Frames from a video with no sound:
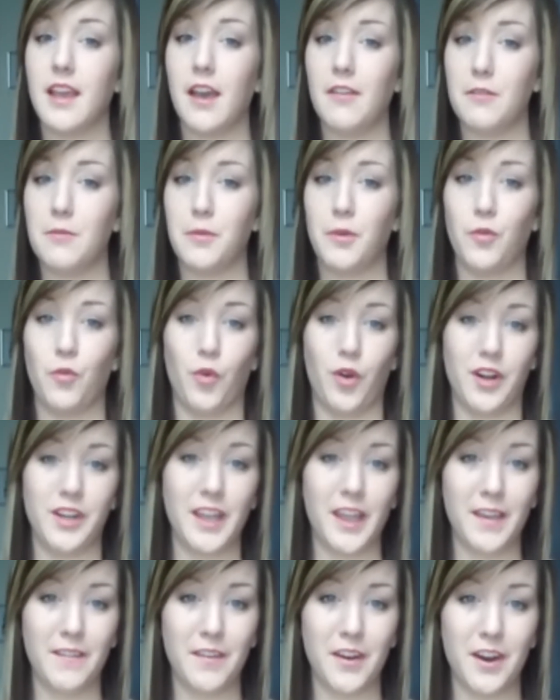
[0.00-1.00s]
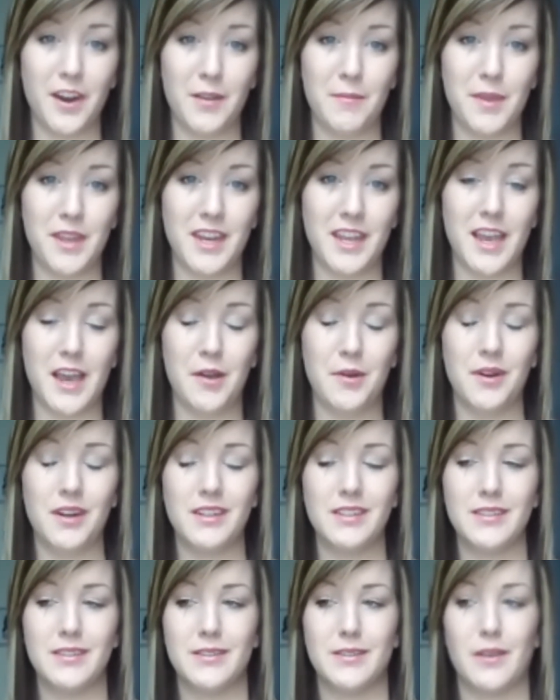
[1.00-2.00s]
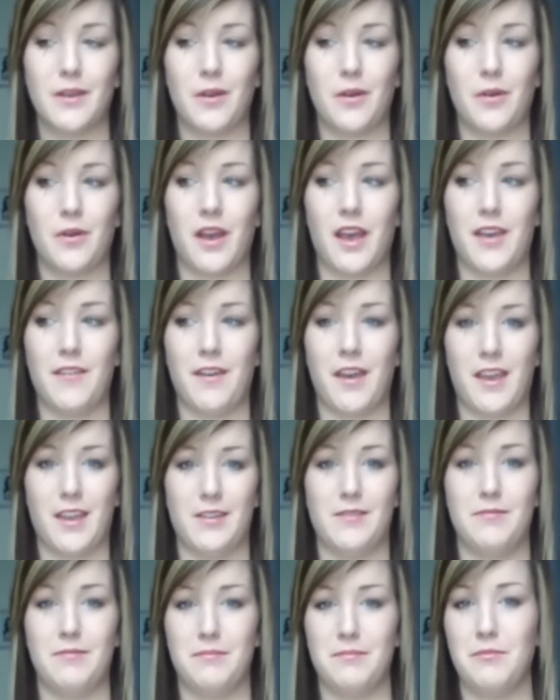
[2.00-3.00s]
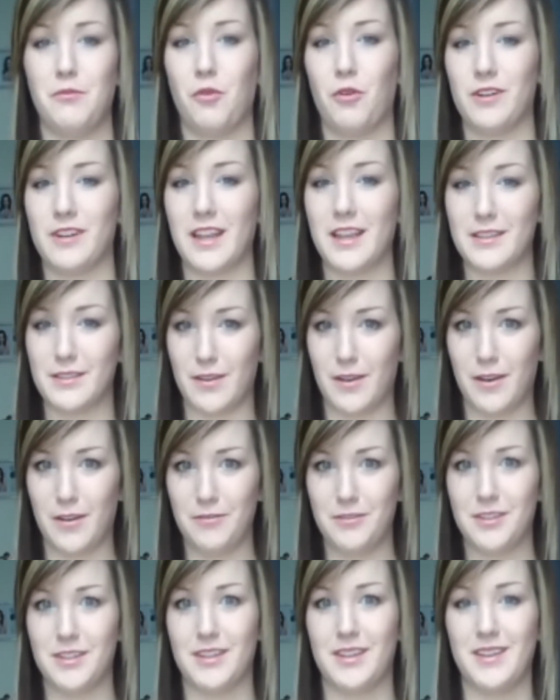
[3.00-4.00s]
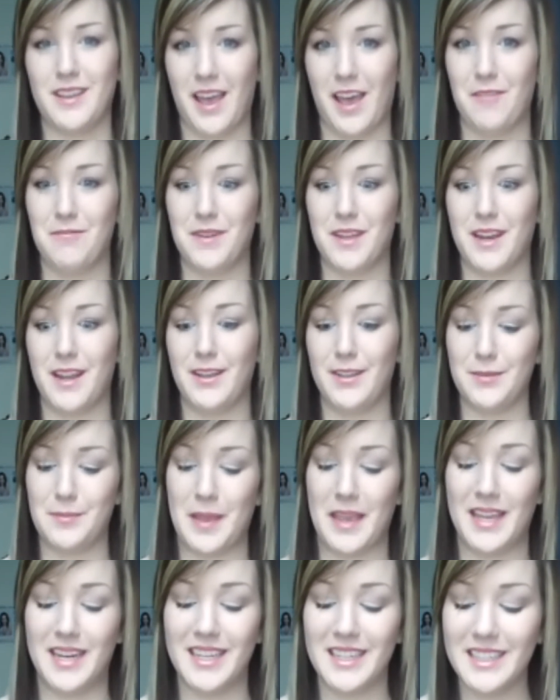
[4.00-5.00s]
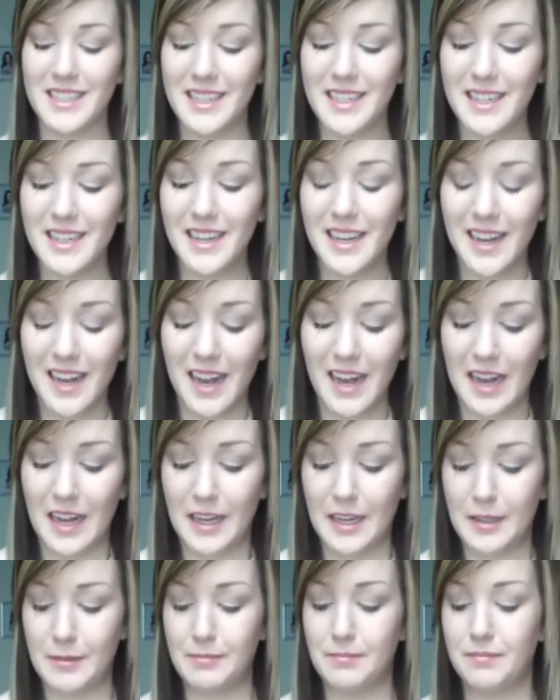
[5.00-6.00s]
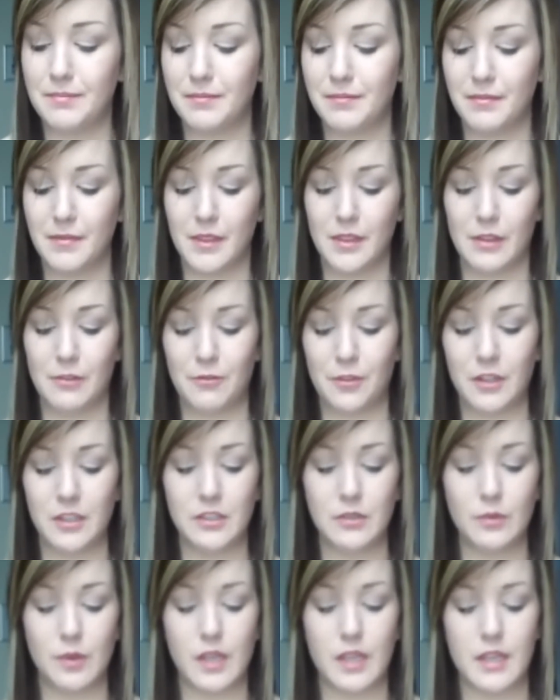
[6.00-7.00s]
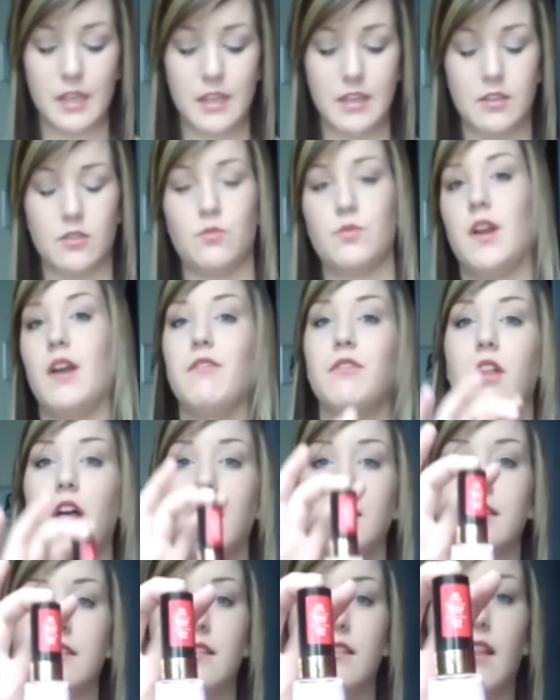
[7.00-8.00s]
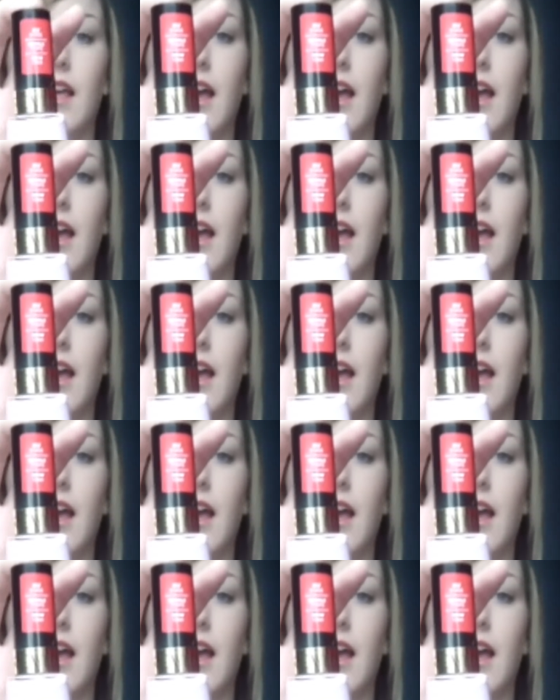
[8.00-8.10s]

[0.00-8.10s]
I haven't been working very many hours, so I've had more days off to have my nails painted. The first one is Revlon's